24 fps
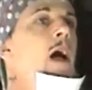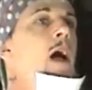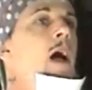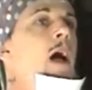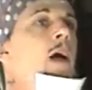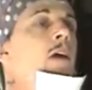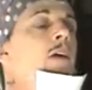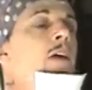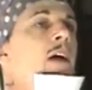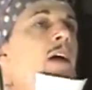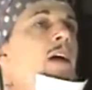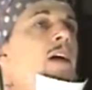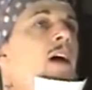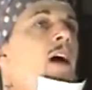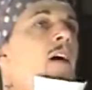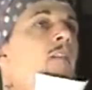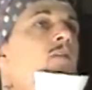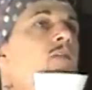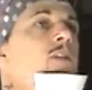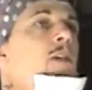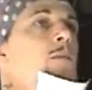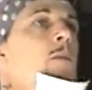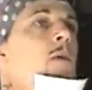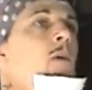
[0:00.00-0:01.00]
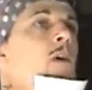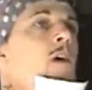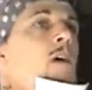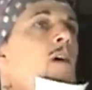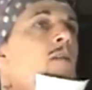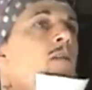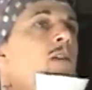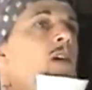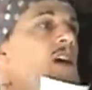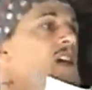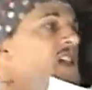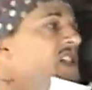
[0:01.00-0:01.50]
I'll get
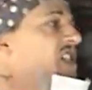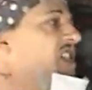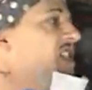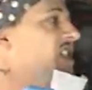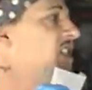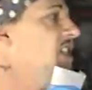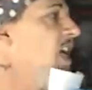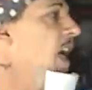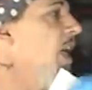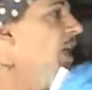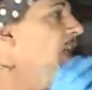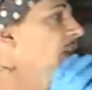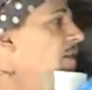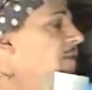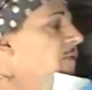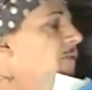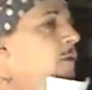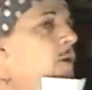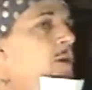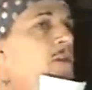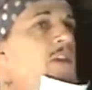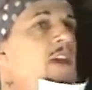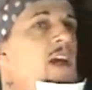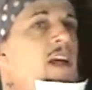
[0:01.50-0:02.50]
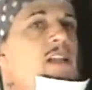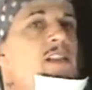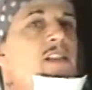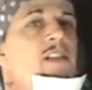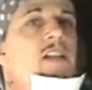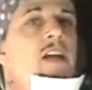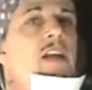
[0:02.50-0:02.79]
comfortable settling for things,